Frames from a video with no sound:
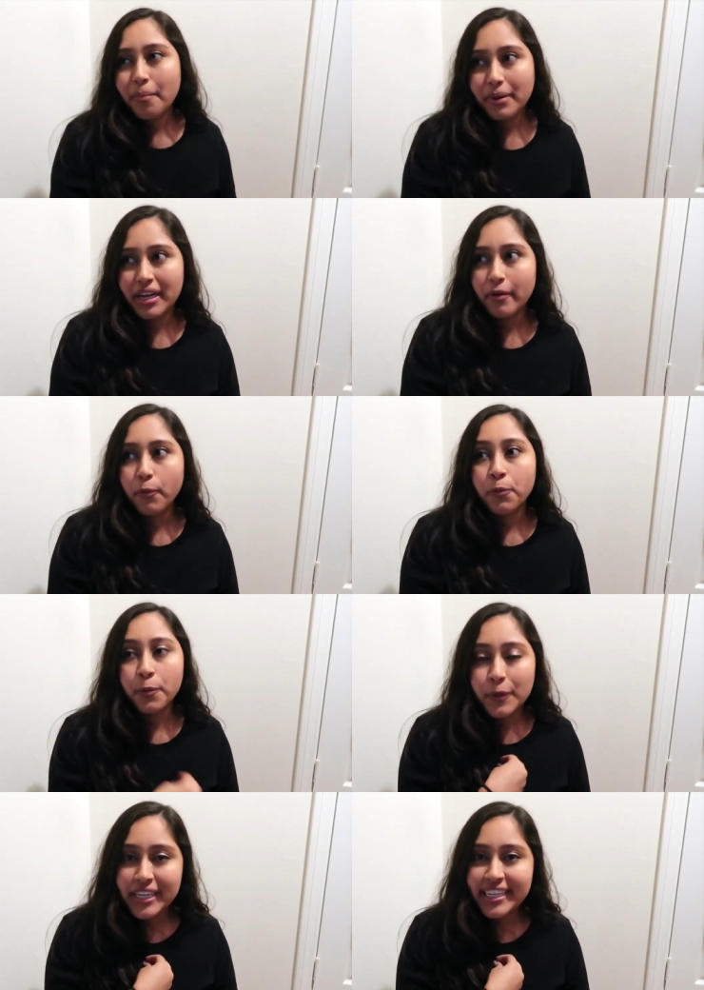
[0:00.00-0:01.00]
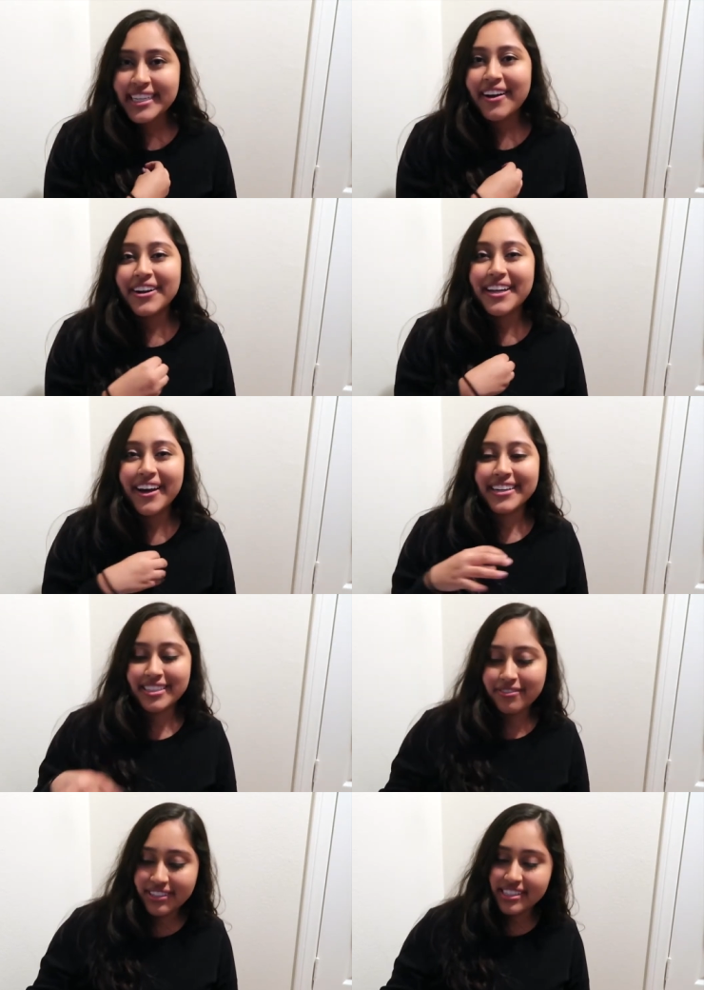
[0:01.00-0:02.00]
But we are not
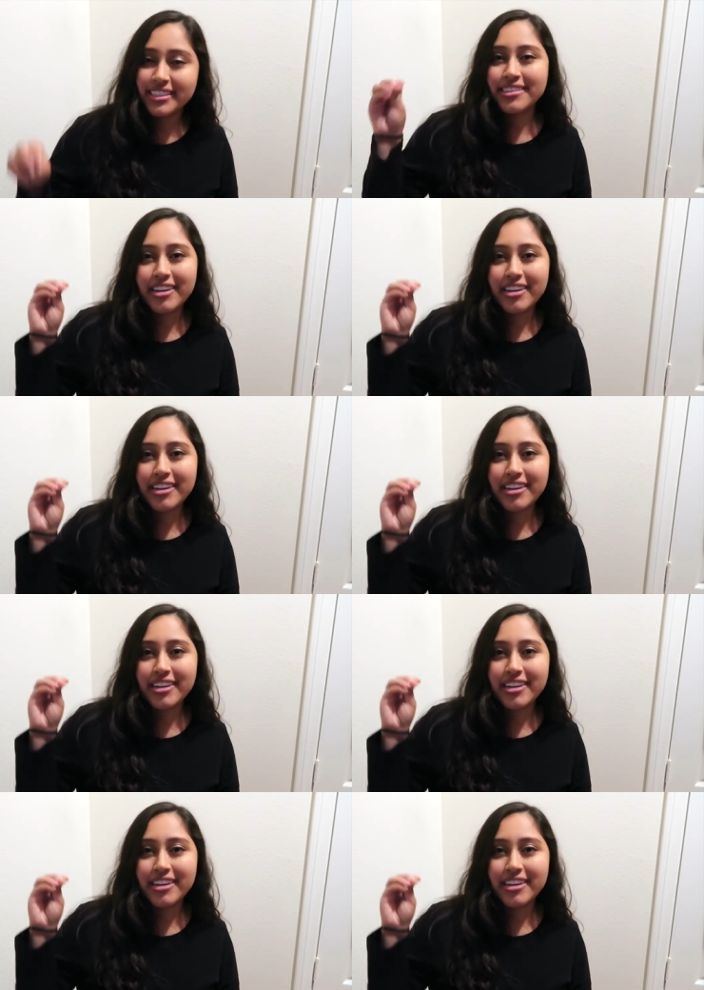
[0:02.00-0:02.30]
gonna physically